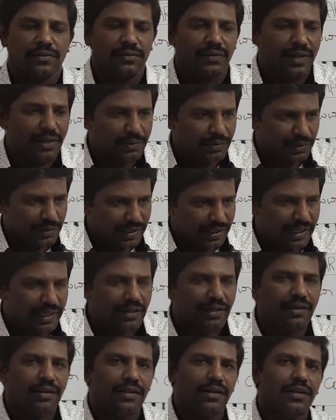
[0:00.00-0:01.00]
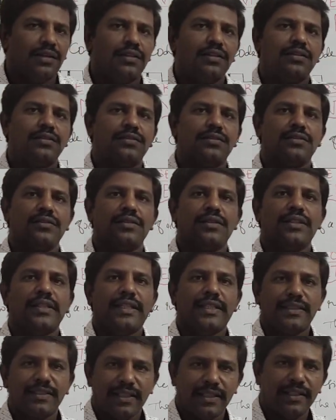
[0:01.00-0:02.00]
we have to recall
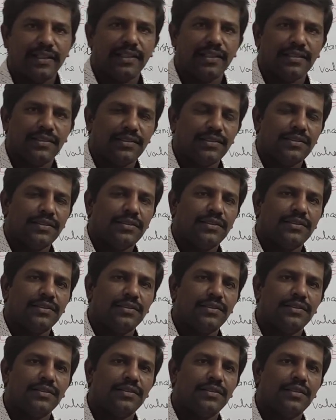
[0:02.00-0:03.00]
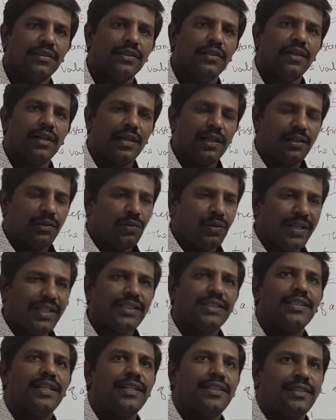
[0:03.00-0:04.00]
a sentence. And what
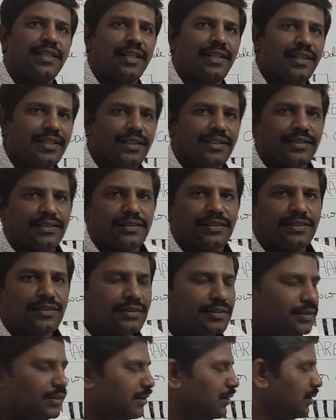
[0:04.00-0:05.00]
is that sentence?